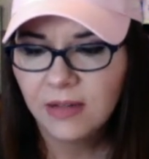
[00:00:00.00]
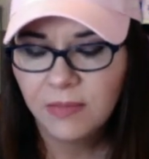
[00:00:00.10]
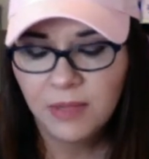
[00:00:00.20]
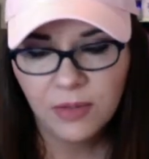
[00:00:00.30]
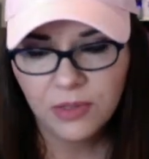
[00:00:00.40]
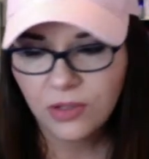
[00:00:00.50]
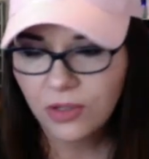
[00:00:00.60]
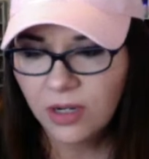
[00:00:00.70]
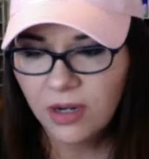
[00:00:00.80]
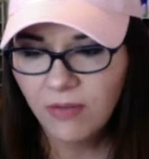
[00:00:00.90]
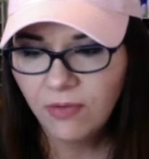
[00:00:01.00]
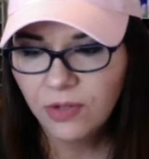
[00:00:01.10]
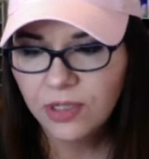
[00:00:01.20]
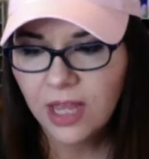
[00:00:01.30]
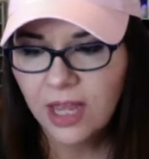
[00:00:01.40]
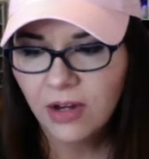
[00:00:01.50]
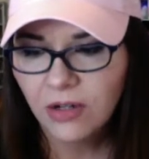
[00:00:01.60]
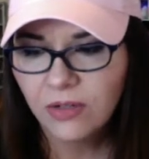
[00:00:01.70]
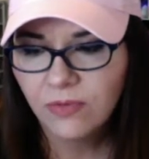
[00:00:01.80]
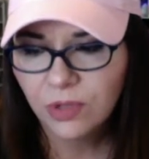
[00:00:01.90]
but it was good enough for
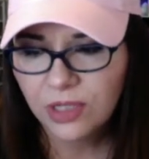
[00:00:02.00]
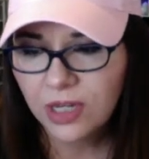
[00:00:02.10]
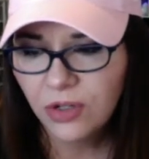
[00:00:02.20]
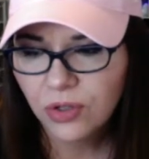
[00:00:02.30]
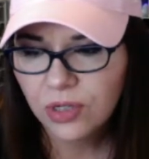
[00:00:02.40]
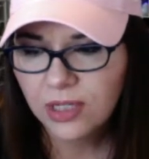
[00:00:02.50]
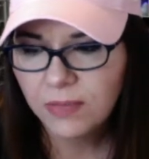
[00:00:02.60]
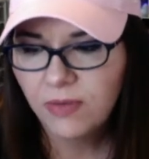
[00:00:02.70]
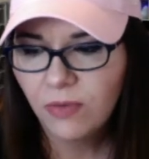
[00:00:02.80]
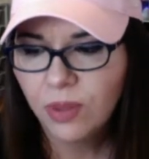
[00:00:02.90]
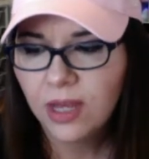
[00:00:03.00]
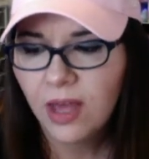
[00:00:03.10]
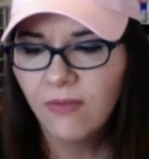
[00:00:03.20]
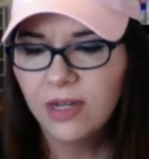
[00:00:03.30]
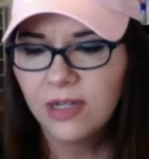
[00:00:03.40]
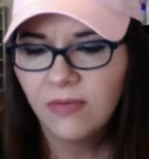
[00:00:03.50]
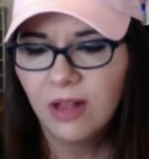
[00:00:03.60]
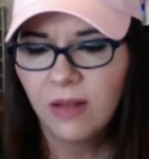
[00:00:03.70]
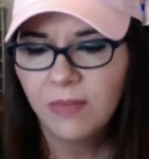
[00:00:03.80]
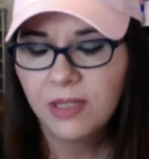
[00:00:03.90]
slayers for centuries before the coven
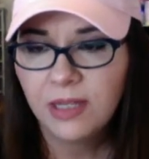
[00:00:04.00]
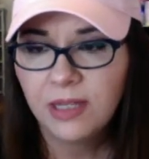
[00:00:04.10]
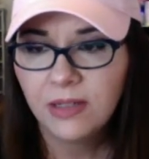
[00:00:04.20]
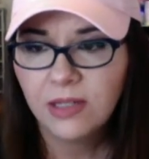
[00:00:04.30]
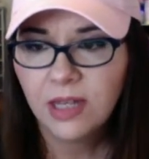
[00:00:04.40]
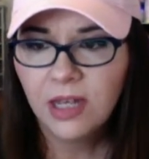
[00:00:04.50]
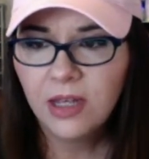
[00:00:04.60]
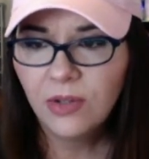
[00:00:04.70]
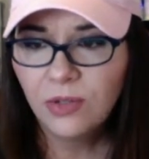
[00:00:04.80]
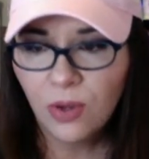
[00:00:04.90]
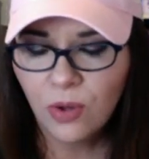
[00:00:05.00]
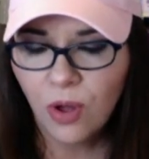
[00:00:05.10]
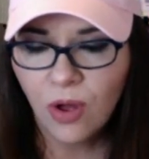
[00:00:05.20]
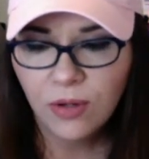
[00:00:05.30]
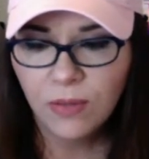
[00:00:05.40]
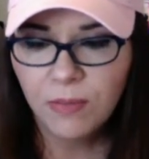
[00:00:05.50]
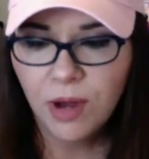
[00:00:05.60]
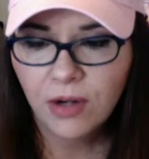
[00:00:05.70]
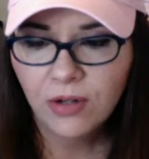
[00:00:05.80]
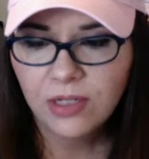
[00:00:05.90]
developed these so-called
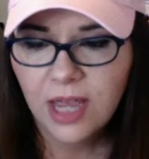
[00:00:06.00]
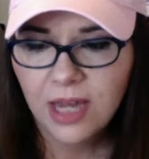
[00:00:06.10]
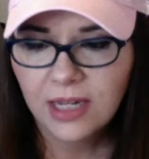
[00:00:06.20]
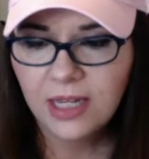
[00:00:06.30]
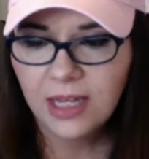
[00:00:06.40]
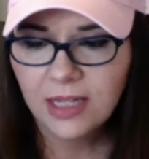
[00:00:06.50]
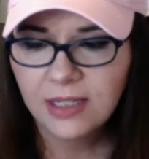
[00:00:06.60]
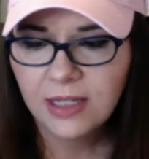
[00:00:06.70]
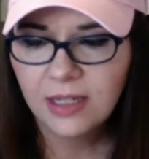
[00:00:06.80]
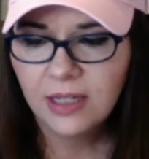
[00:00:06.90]
modern techniques,